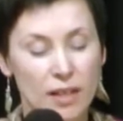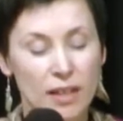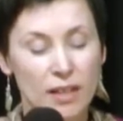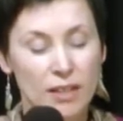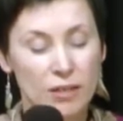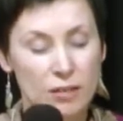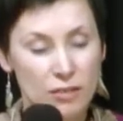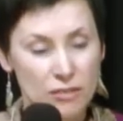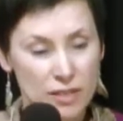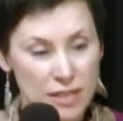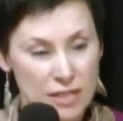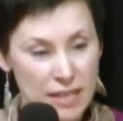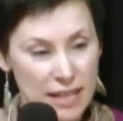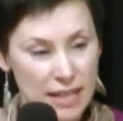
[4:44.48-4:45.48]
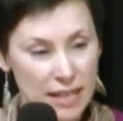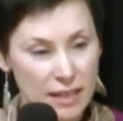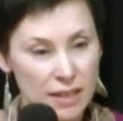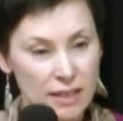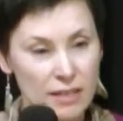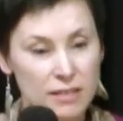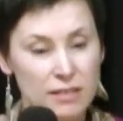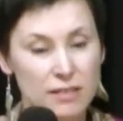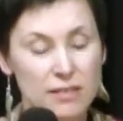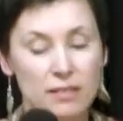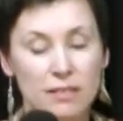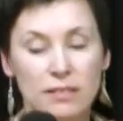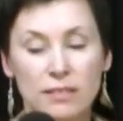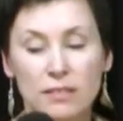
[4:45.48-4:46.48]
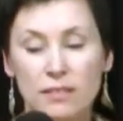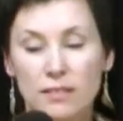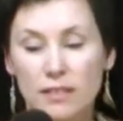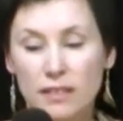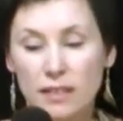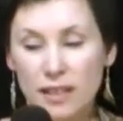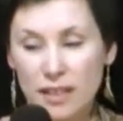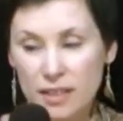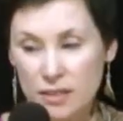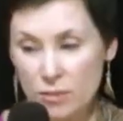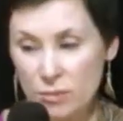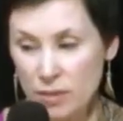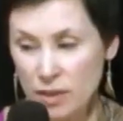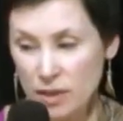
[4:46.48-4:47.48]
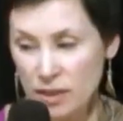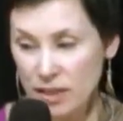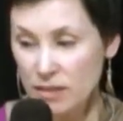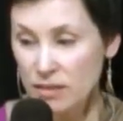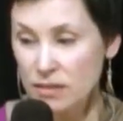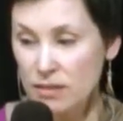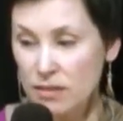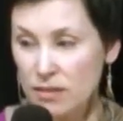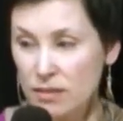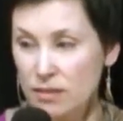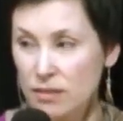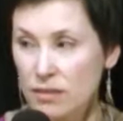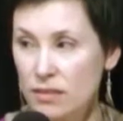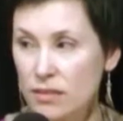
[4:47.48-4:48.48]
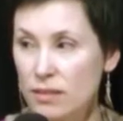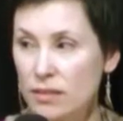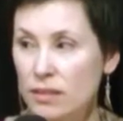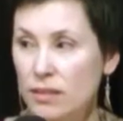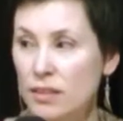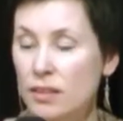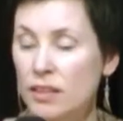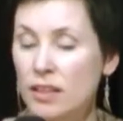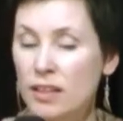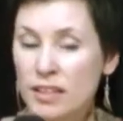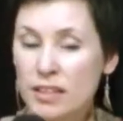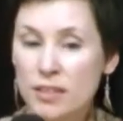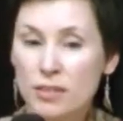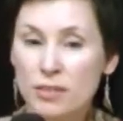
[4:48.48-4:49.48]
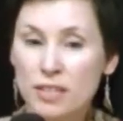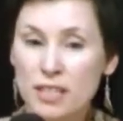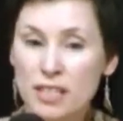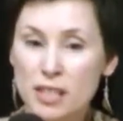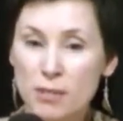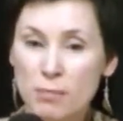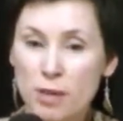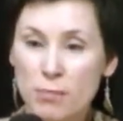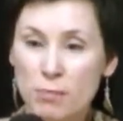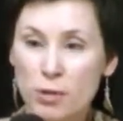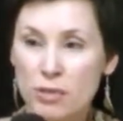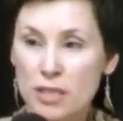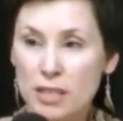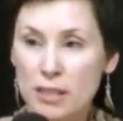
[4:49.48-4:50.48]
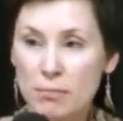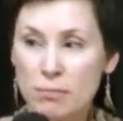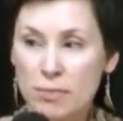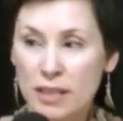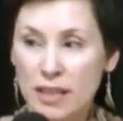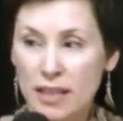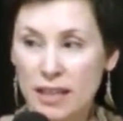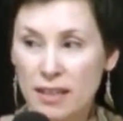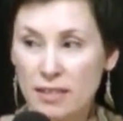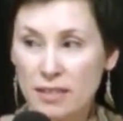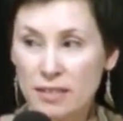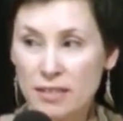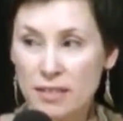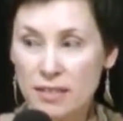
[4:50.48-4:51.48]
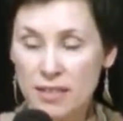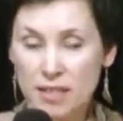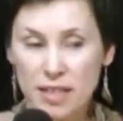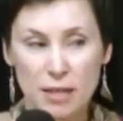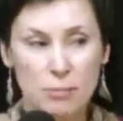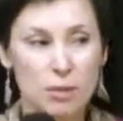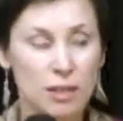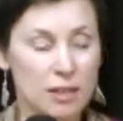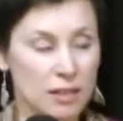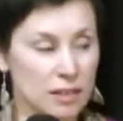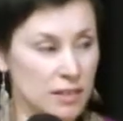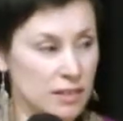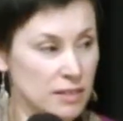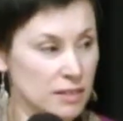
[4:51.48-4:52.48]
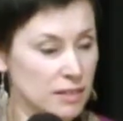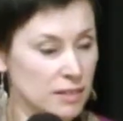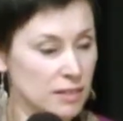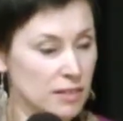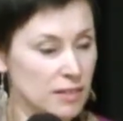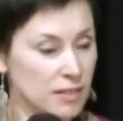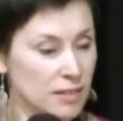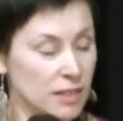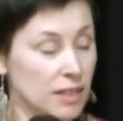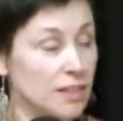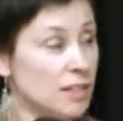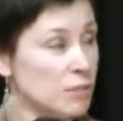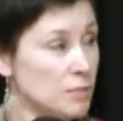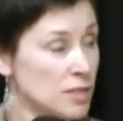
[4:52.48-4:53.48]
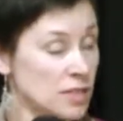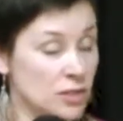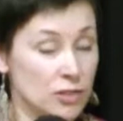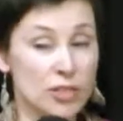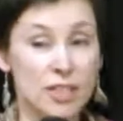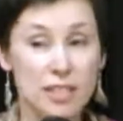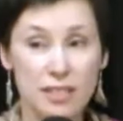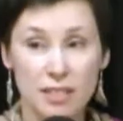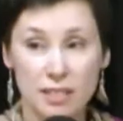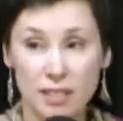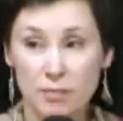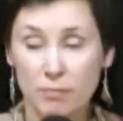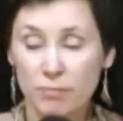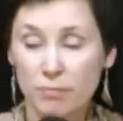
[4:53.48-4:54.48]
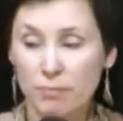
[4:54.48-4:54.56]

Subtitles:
And after days and weeks, I noticed that my body began to stabilize, and that was interesting.